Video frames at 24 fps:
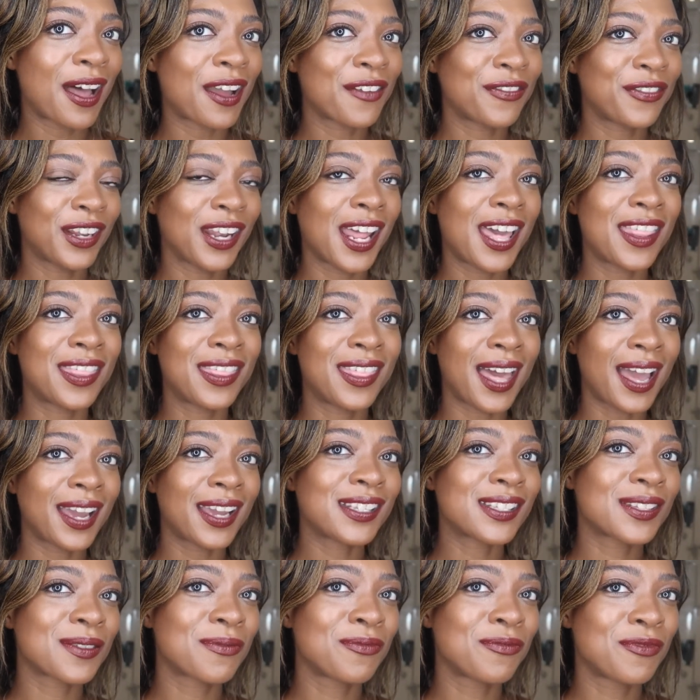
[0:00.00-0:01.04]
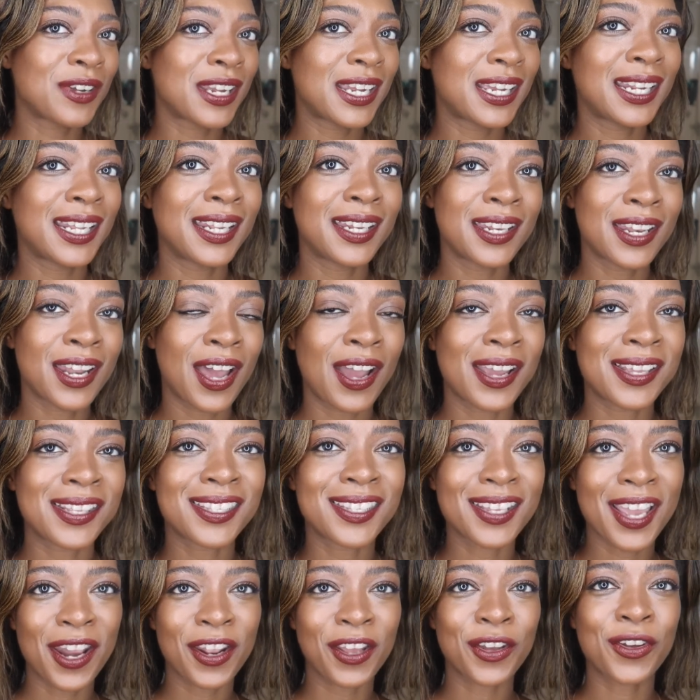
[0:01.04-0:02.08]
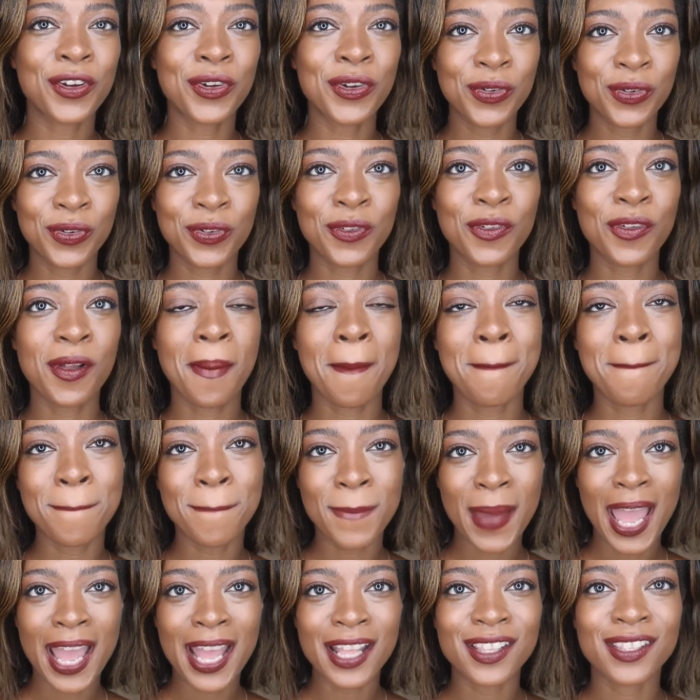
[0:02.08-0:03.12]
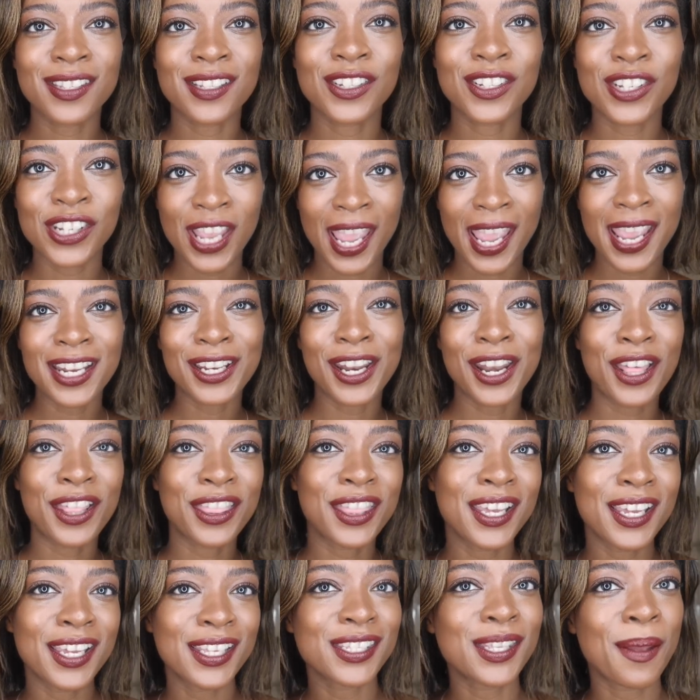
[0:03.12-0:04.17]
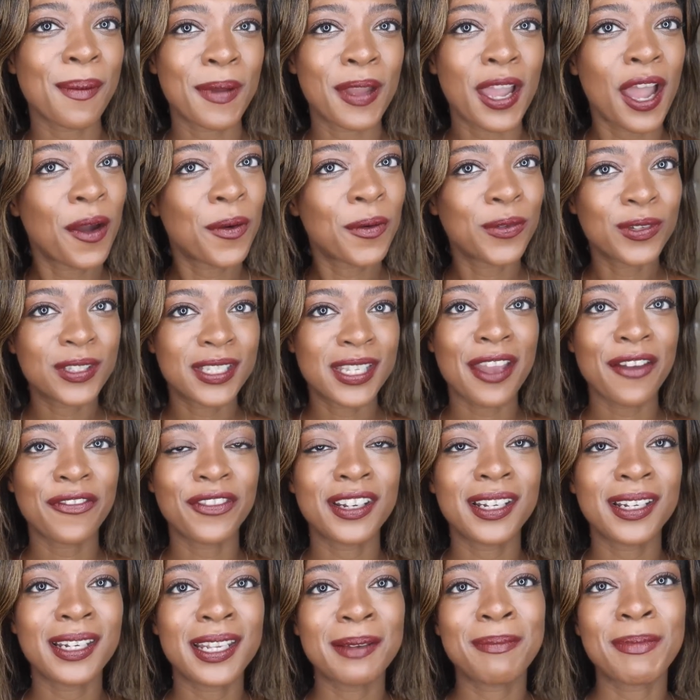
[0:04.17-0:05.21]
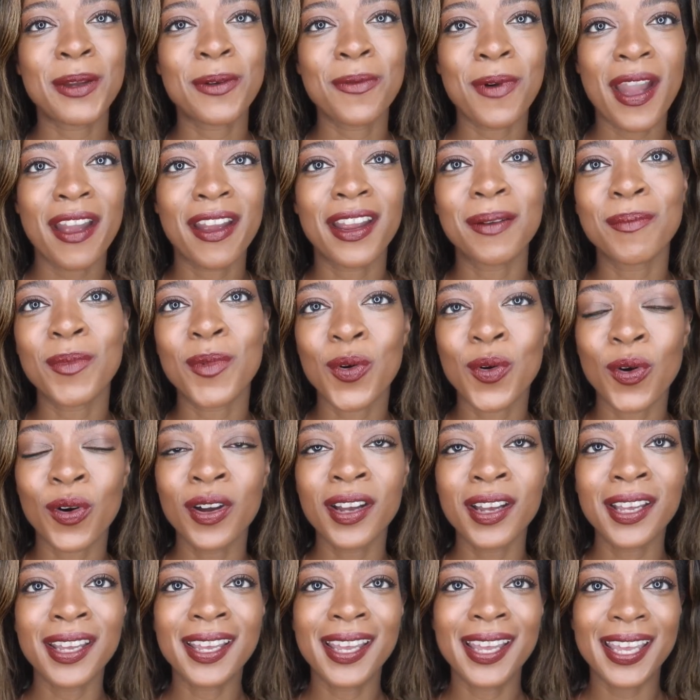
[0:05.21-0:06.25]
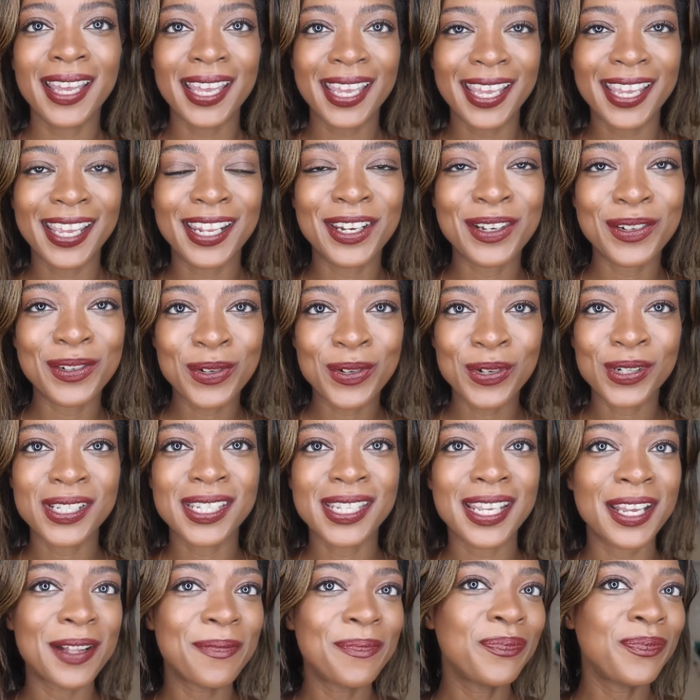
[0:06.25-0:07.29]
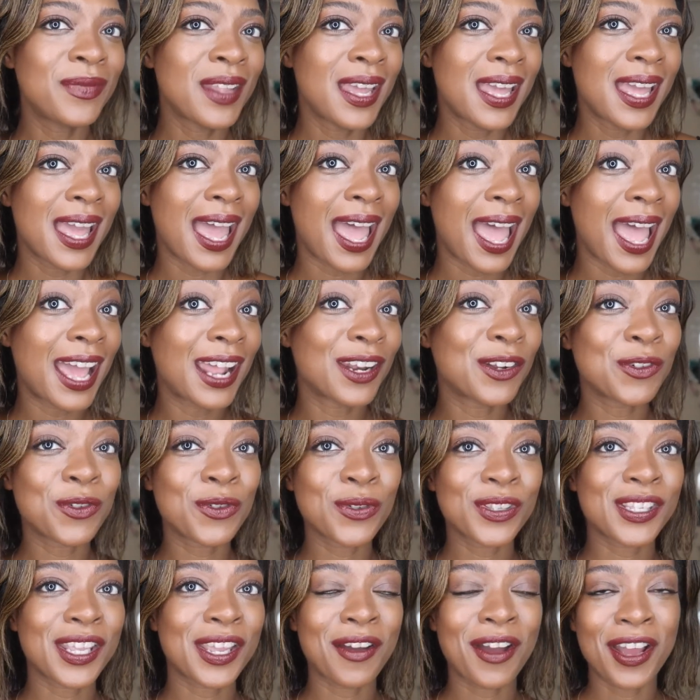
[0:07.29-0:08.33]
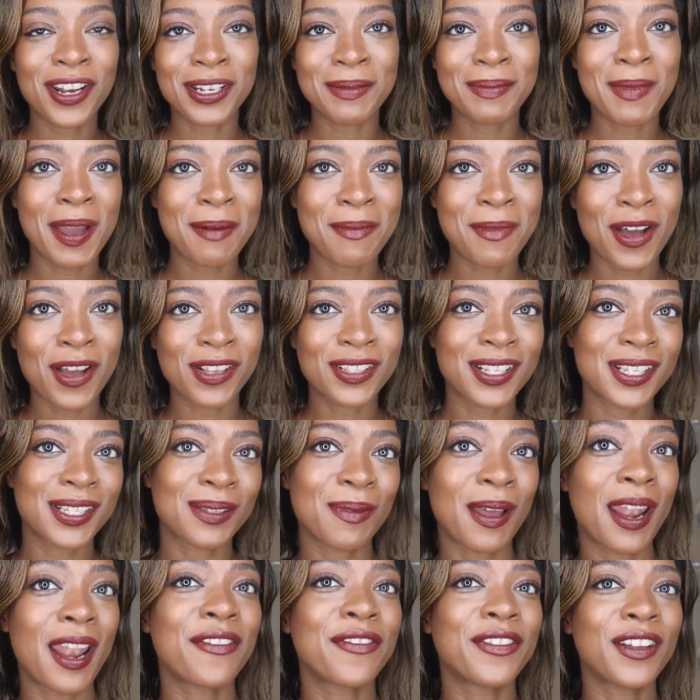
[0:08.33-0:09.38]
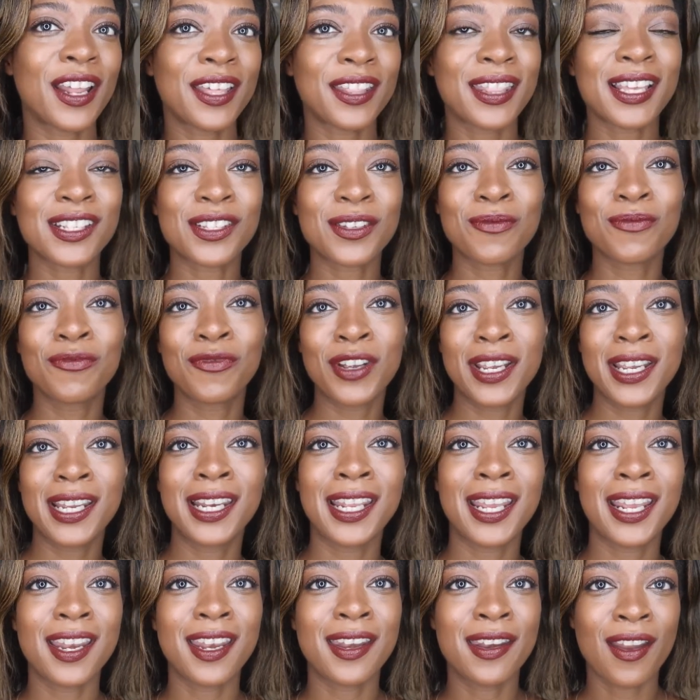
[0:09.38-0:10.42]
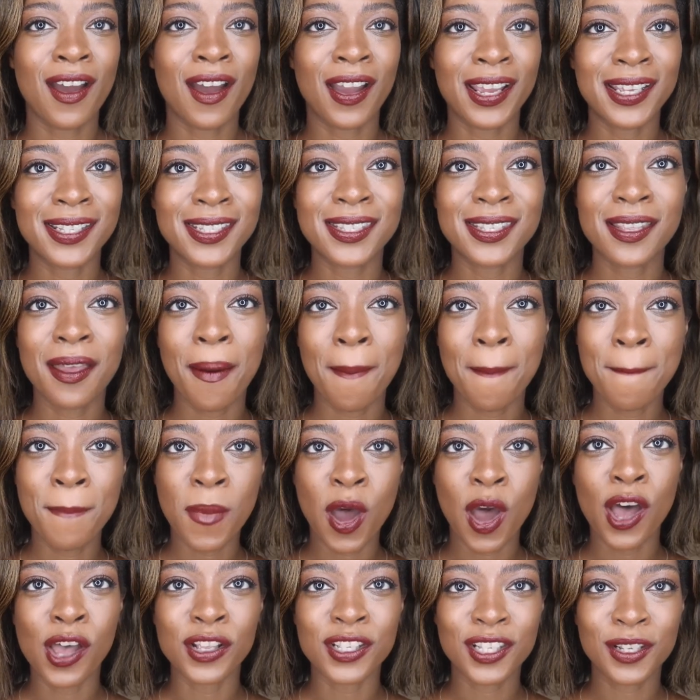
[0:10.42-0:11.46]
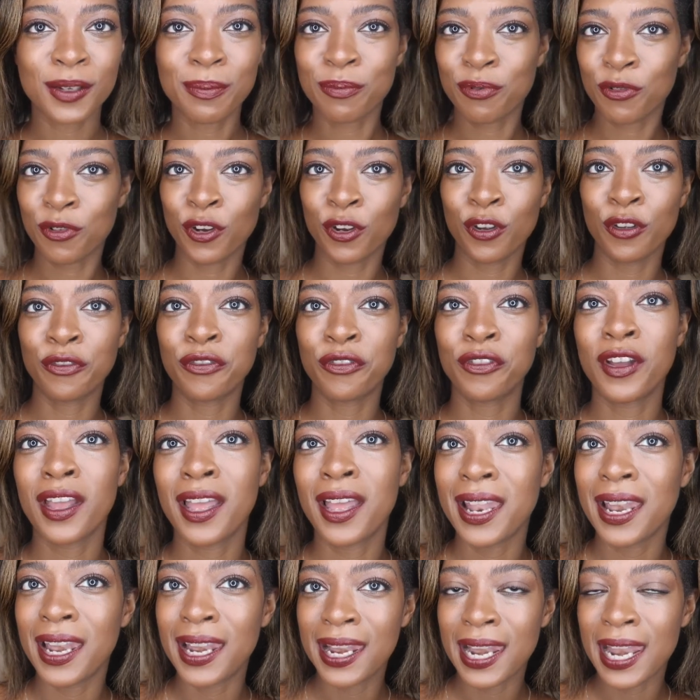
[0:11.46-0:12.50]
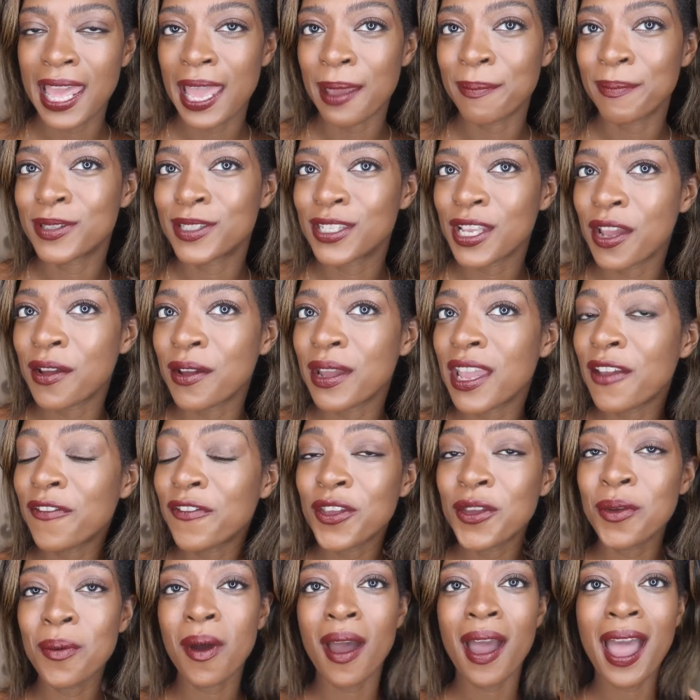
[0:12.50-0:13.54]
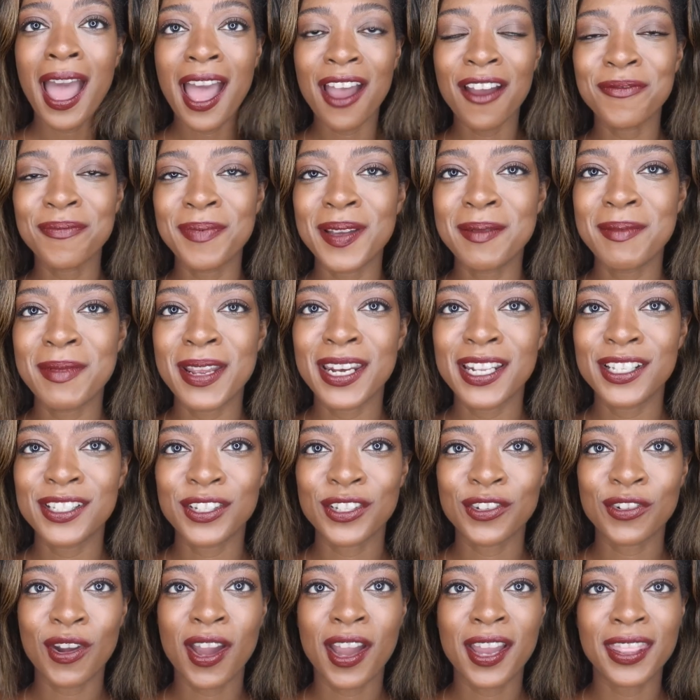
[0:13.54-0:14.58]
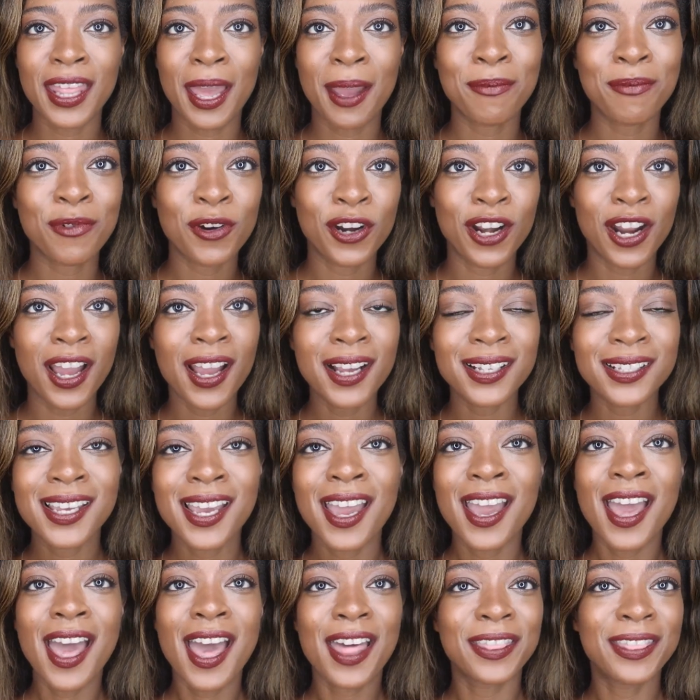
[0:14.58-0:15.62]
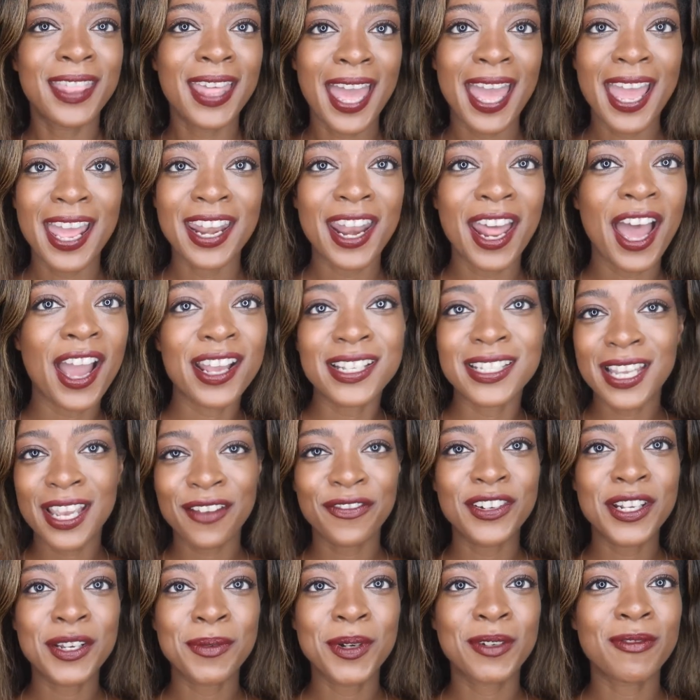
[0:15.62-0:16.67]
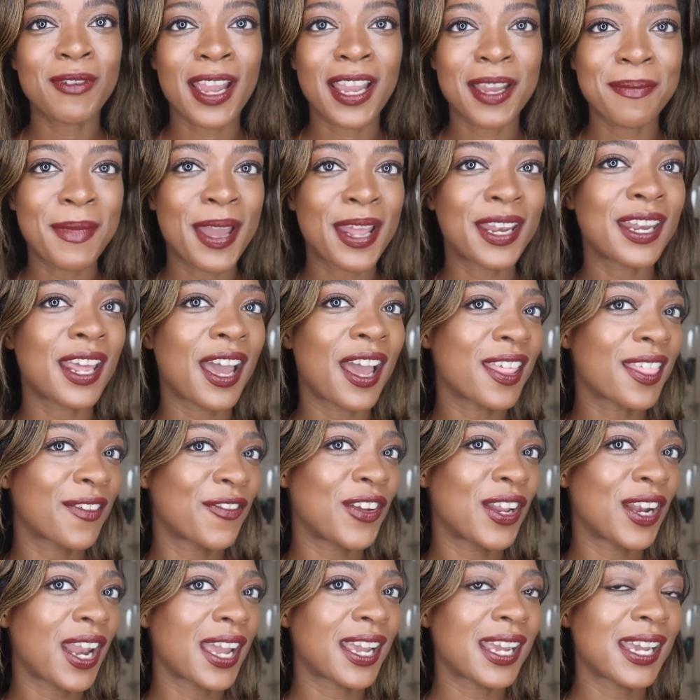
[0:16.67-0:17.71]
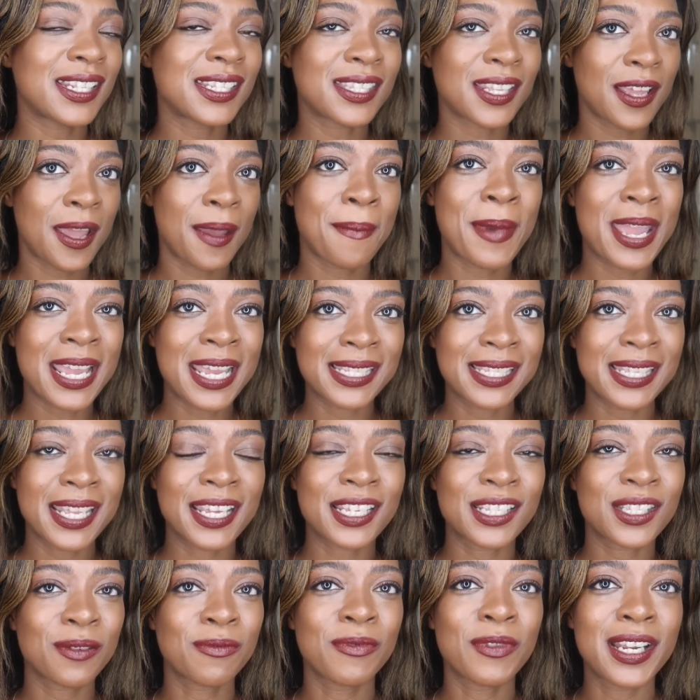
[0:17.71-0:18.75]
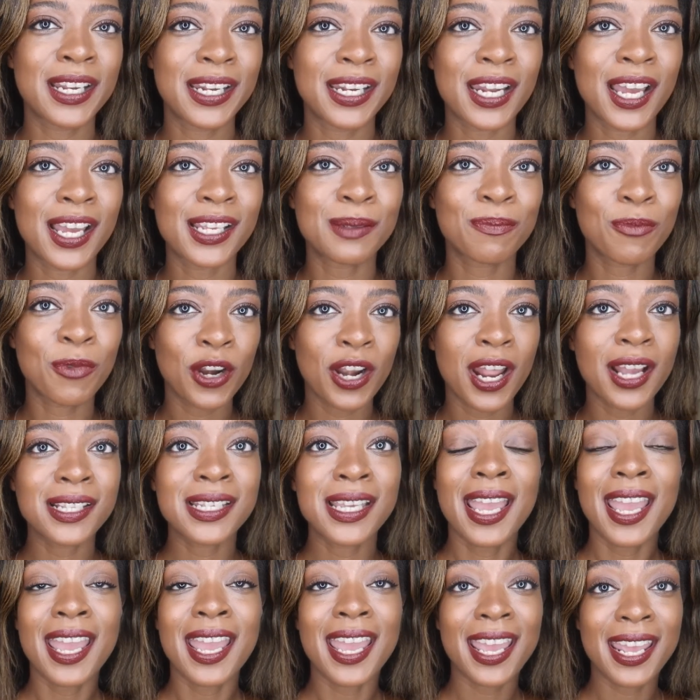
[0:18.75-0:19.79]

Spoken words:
I feel like that is a really nice kind of cool matte shade, and I think it's something I will definitely be wearing more in autumn, and also under my mask as well. I feel like that's a really nice mask proof lip. So if you have been meaning to try that product, then I definitely would recommend it. I feel like it's amazing. It's a really nice product.